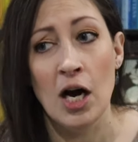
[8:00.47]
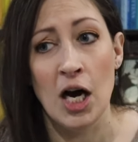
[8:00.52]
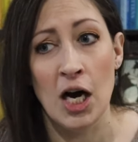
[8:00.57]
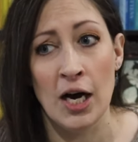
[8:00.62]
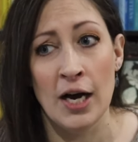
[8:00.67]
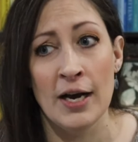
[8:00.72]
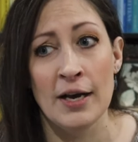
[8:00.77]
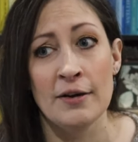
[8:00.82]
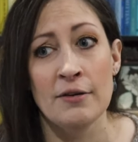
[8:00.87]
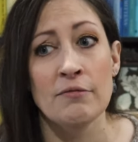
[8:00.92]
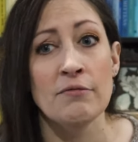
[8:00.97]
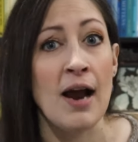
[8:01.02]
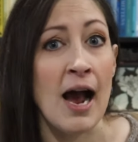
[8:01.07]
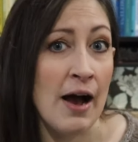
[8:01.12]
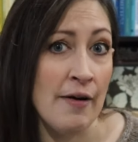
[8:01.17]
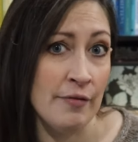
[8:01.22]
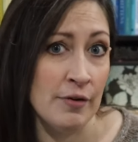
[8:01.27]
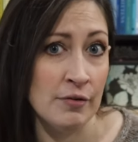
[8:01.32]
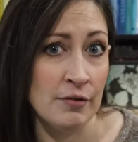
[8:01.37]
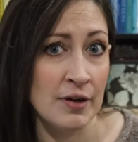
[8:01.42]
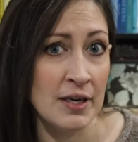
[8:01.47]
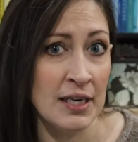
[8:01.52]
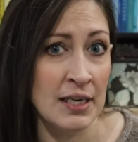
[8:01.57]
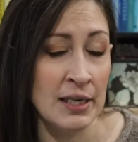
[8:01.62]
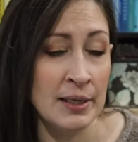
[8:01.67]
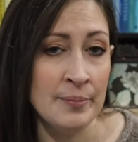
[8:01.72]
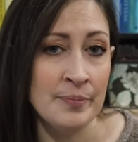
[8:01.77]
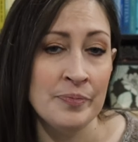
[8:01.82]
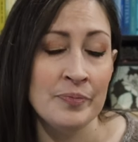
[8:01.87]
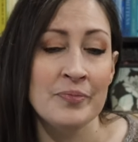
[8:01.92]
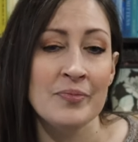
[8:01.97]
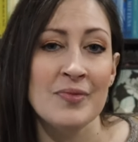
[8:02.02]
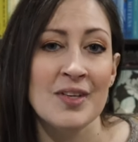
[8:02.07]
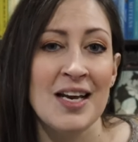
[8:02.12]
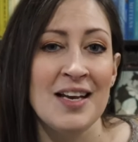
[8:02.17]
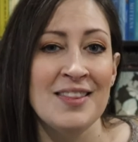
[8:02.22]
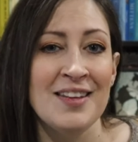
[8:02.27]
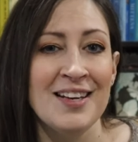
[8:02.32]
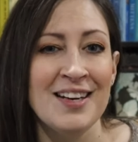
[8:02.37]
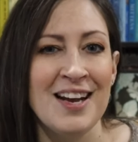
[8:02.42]
on Ravelry
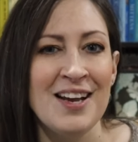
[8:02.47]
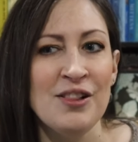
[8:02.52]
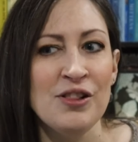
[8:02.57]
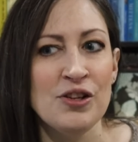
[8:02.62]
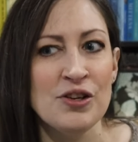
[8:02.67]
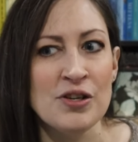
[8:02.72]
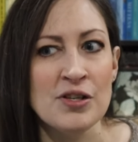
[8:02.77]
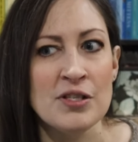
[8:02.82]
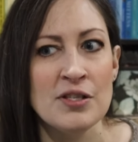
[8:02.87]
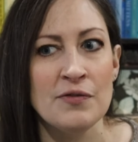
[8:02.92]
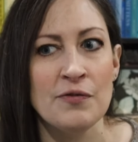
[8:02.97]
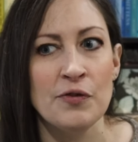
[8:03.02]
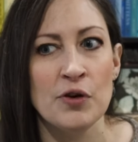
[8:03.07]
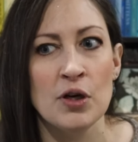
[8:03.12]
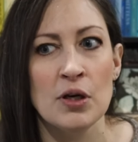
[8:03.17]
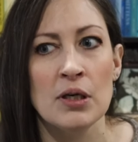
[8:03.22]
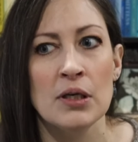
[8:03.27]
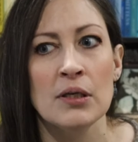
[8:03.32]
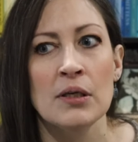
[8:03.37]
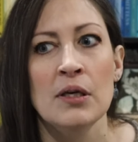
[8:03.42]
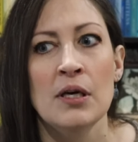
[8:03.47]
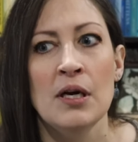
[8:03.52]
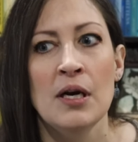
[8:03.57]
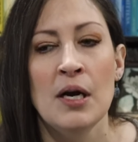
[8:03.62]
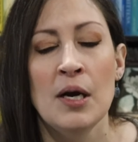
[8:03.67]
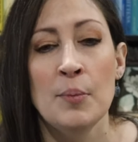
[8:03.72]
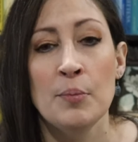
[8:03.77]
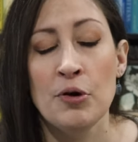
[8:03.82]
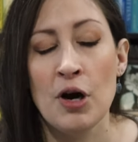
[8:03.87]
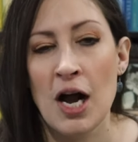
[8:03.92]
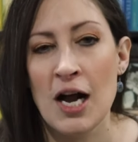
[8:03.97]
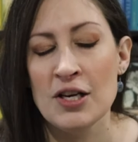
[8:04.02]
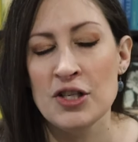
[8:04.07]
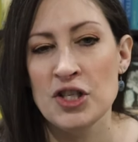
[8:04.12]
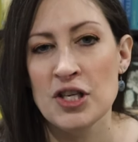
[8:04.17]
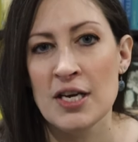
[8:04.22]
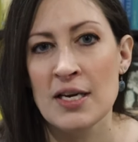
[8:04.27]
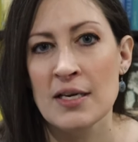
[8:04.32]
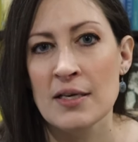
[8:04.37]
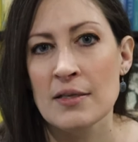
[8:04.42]
and then I looked for
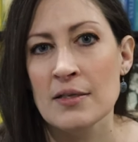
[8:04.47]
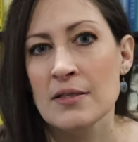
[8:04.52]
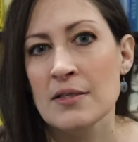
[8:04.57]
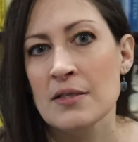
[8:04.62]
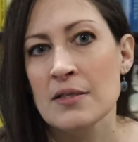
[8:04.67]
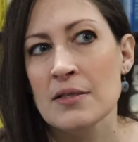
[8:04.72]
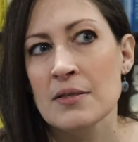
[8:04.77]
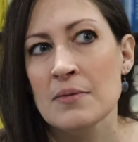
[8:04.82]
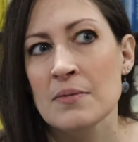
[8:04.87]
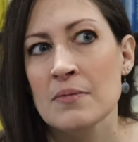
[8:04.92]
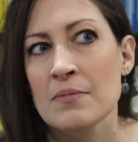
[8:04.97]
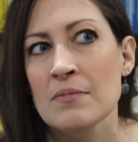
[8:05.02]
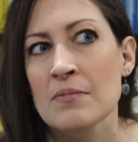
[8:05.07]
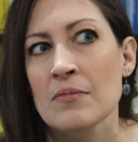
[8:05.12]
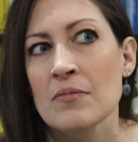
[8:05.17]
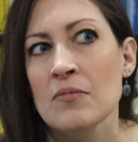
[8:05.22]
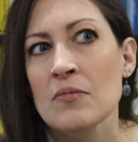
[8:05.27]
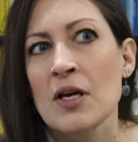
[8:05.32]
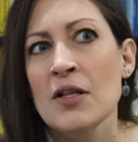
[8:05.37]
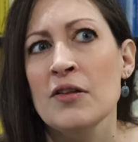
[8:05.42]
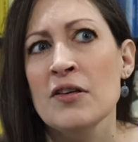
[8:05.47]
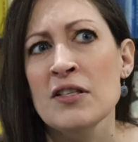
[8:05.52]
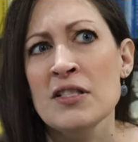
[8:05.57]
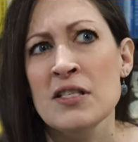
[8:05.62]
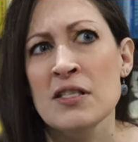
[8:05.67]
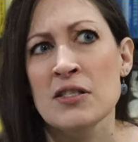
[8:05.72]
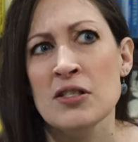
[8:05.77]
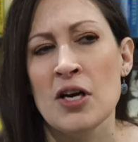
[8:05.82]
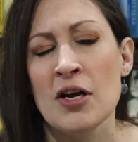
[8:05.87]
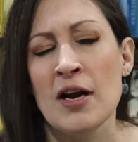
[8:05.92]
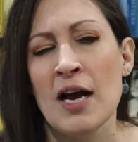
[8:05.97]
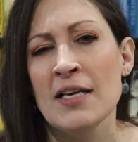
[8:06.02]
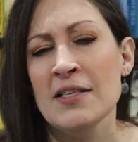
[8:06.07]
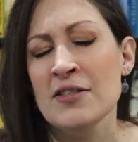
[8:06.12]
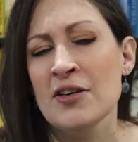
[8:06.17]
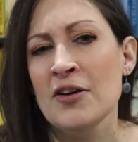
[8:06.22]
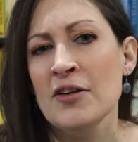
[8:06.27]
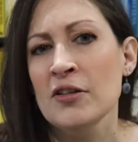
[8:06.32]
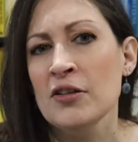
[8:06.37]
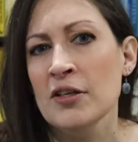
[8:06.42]
projects. I looked start I
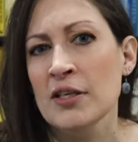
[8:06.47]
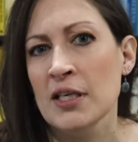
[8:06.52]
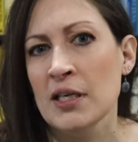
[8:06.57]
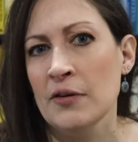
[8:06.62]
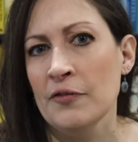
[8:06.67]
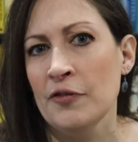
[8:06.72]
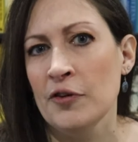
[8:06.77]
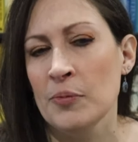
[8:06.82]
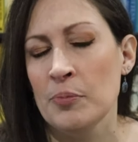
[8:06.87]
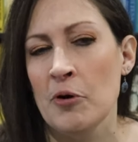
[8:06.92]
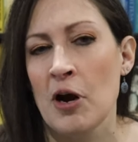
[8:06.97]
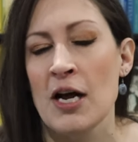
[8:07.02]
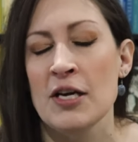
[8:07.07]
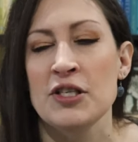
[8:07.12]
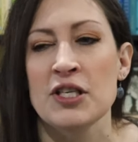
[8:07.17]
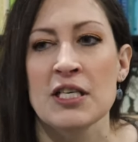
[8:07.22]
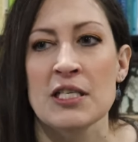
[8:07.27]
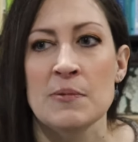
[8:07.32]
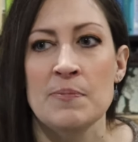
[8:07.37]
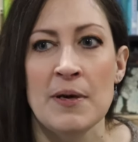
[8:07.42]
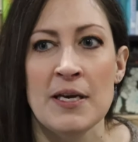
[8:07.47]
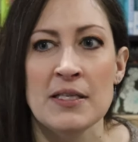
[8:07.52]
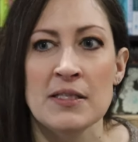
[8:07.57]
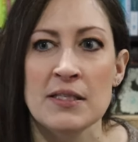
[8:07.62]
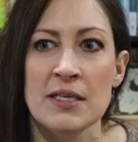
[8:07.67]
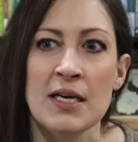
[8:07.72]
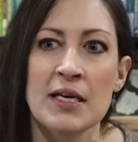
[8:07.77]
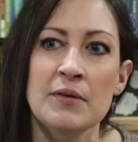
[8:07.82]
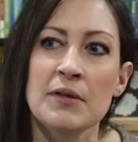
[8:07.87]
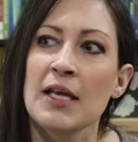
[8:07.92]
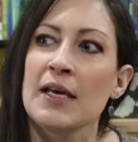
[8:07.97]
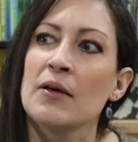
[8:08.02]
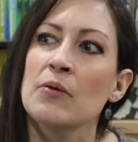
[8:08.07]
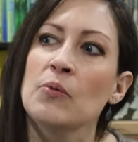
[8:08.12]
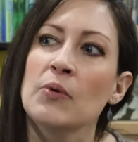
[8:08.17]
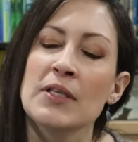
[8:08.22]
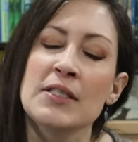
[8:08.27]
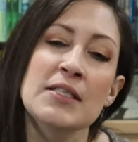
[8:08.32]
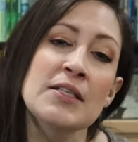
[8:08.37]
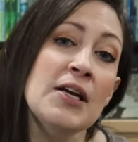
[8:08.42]
started looking for projects based on like
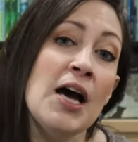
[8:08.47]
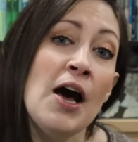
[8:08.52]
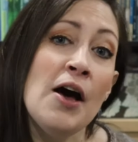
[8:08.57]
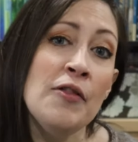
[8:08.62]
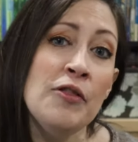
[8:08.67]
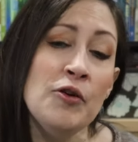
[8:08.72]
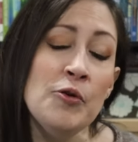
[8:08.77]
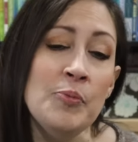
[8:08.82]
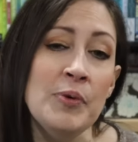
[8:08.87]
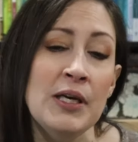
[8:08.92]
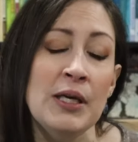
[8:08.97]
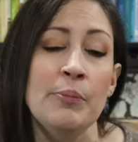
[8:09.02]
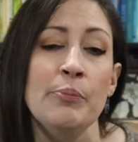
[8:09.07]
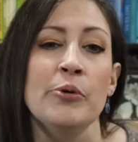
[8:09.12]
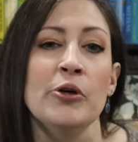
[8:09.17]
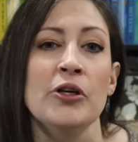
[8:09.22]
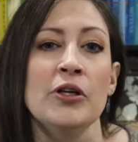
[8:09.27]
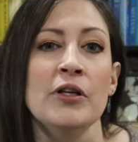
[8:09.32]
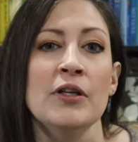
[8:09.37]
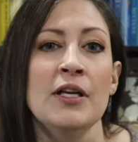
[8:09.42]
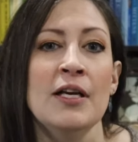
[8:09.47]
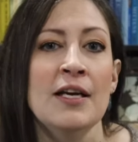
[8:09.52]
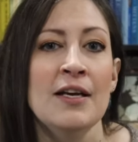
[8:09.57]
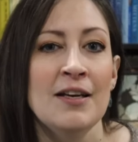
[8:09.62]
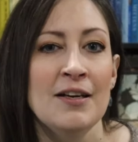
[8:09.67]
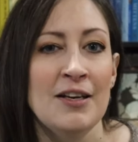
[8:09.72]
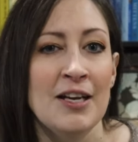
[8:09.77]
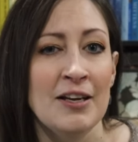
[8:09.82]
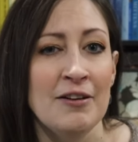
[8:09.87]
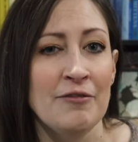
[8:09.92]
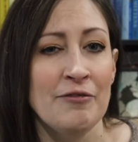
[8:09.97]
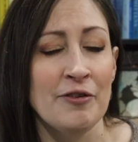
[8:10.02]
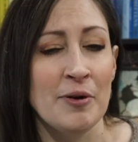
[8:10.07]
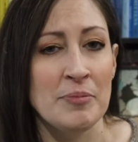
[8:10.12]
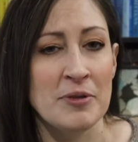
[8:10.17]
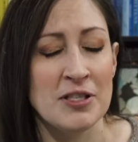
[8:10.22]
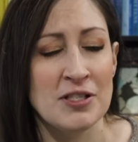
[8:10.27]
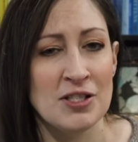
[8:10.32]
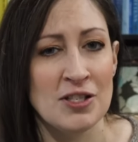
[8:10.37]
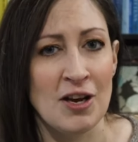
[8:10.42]
what did other people knit from
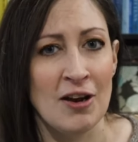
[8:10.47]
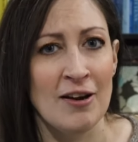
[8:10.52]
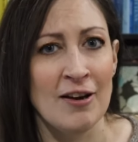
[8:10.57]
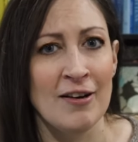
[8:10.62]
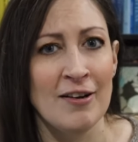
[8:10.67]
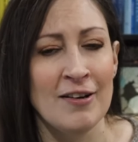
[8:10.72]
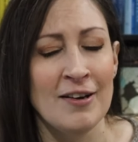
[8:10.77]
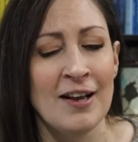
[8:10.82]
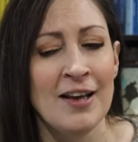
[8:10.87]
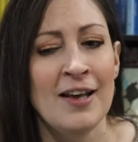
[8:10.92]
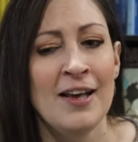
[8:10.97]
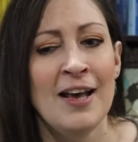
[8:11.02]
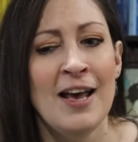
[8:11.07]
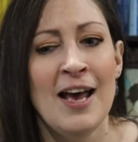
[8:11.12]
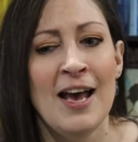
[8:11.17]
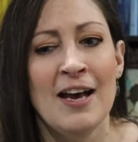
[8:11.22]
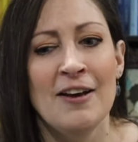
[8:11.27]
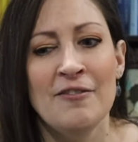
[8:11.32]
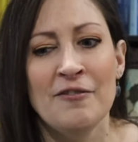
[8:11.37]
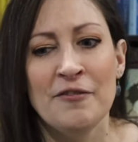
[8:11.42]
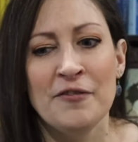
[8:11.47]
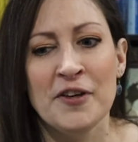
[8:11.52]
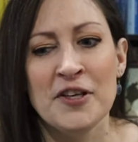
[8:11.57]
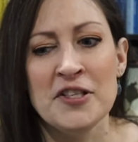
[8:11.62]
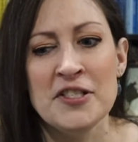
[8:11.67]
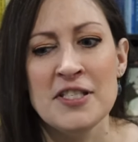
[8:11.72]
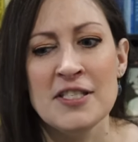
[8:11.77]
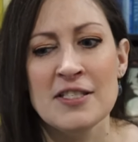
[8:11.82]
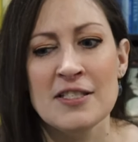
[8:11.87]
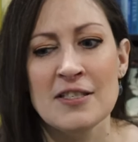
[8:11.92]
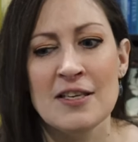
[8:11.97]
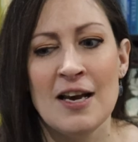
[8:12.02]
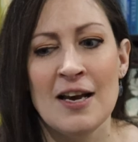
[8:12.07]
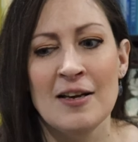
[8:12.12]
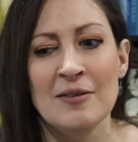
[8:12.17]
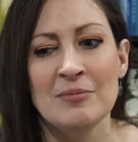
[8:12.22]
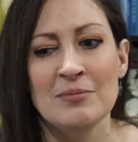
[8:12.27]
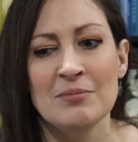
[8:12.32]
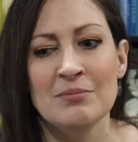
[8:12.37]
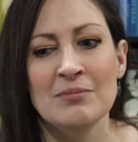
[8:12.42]
this yarn. And first,
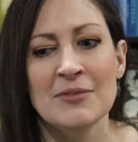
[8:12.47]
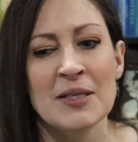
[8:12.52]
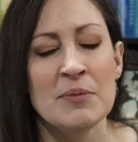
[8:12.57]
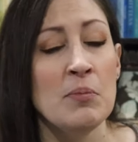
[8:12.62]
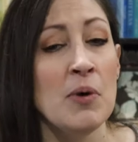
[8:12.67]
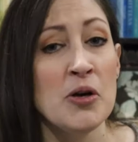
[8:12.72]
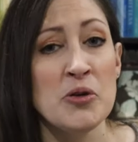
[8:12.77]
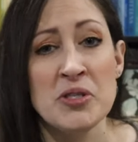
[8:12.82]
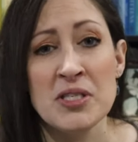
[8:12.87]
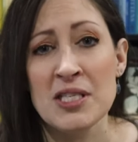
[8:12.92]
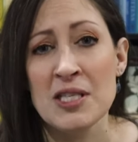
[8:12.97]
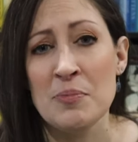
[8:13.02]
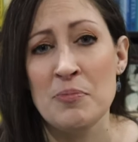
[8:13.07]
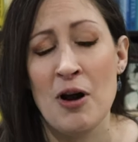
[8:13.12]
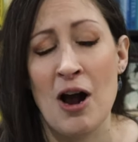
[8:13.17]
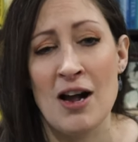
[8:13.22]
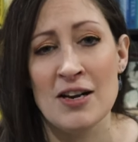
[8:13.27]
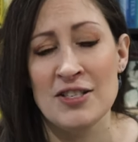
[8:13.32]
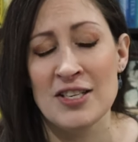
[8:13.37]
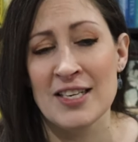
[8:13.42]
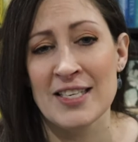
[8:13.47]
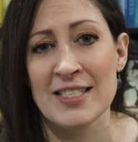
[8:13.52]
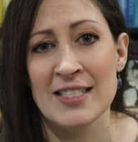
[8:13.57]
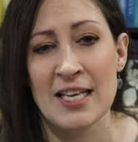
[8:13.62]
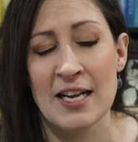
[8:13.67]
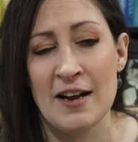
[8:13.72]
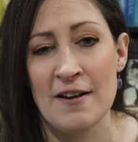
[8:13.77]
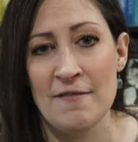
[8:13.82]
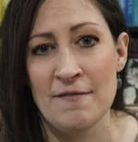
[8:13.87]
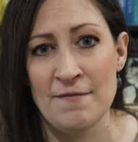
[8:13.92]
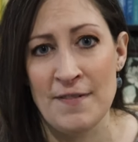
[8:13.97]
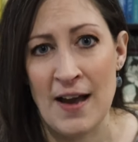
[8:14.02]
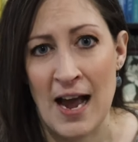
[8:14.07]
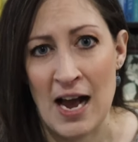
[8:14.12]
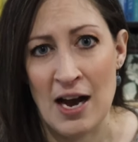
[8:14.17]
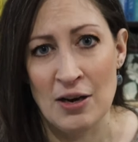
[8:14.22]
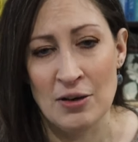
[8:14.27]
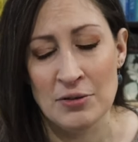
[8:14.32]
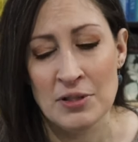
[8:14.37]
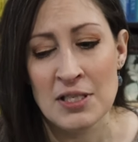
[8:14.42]
um, like most of the projects that I
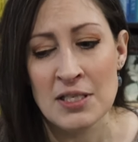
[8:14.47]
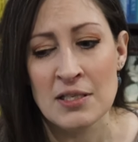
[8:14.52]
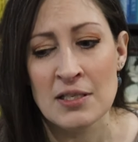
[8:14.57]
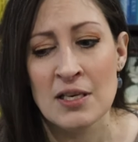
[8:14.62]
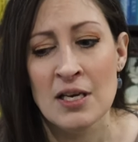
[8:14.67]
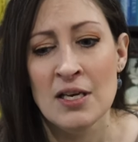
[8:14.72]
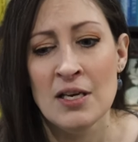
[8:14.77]
found